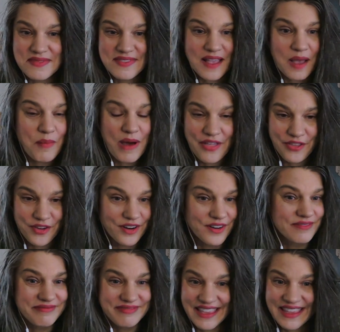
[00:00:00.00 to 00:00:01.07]
some
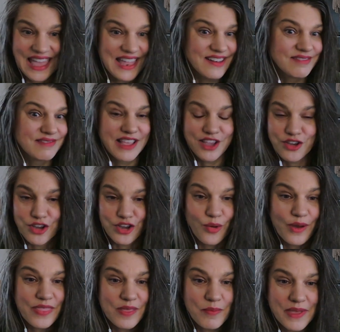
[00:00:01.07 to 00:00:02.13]
other, again, it could go
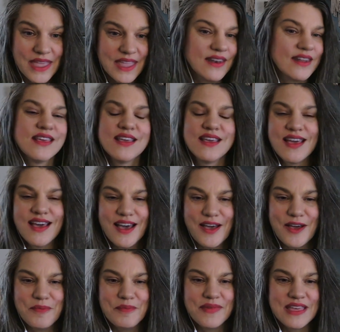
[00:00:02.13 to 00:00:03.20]
in the bin.
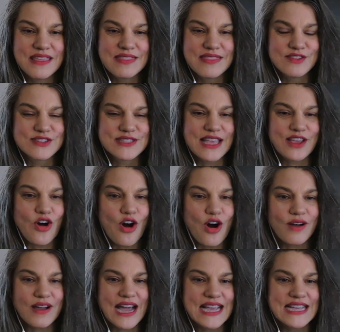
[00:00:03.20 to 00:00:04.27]
There's like
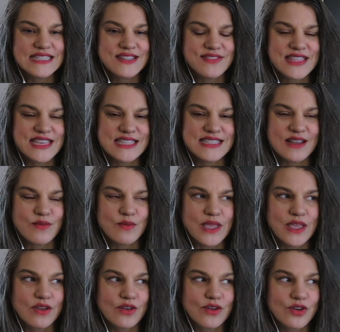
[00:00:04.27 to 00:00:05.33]
all kinds of things that
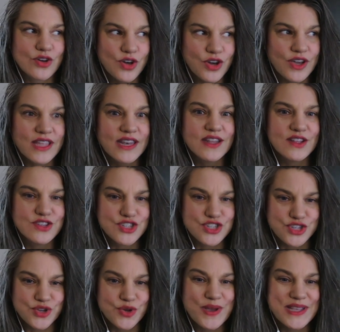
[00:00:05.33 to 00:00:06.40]
we could
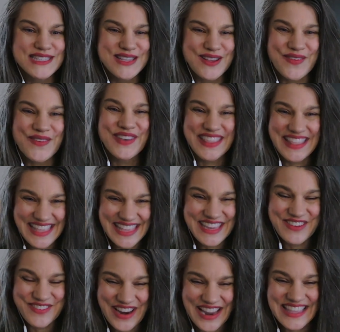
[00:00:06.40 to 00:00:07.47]
do. And so
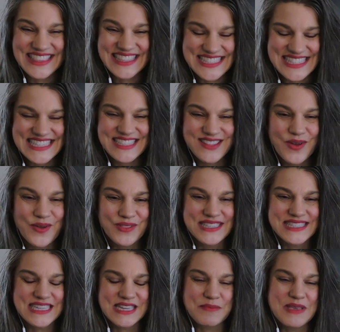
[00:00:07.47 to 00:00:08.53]
you're right, this is a
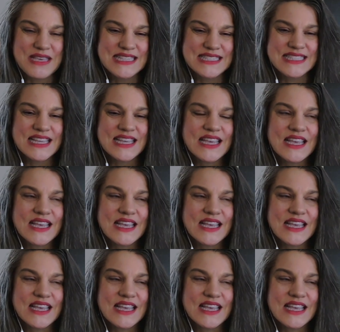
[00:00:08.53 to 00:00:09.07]
holistic piece.